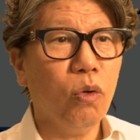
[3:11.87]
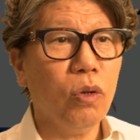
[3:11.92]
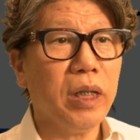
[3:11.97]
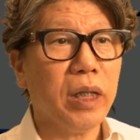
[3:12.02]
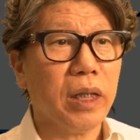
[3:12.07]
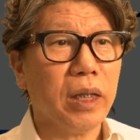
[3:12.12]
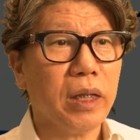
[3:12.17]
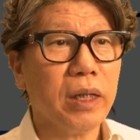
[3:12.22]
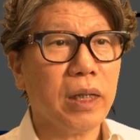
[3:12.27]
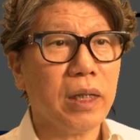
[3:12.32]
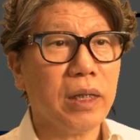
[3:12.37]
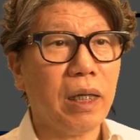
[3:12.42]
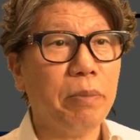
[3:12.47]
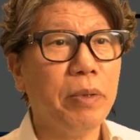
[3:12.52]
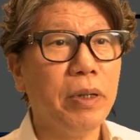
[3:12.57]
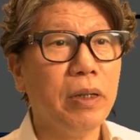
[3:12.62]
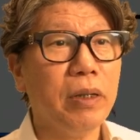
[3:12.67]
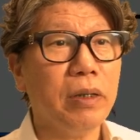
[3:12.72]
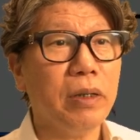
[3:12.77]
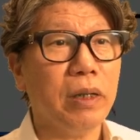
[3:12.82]
That is,
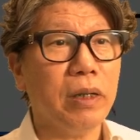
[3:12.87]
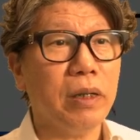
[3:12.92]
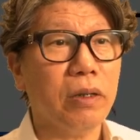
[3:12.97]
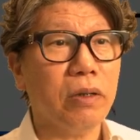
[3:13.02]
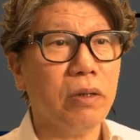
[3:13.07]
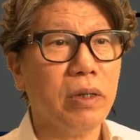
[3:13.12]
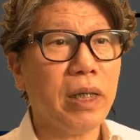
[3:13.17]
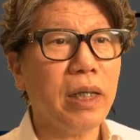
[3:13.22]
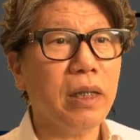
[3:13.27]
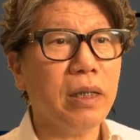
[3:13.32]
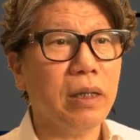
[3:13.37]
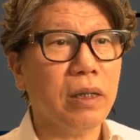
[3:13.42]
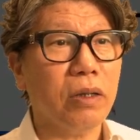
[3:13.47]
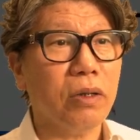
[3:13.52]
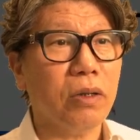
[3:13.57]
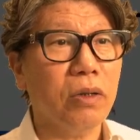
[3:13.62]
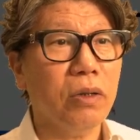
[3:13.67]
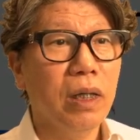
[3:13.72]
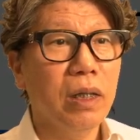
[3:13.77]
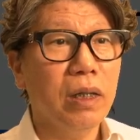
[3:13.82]
it's
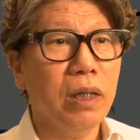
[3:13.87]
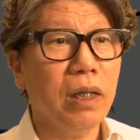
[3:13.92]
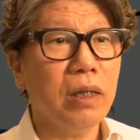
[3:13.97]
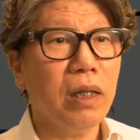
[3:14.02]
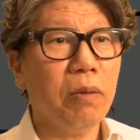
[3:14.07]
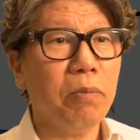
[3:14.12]
trapped. It's a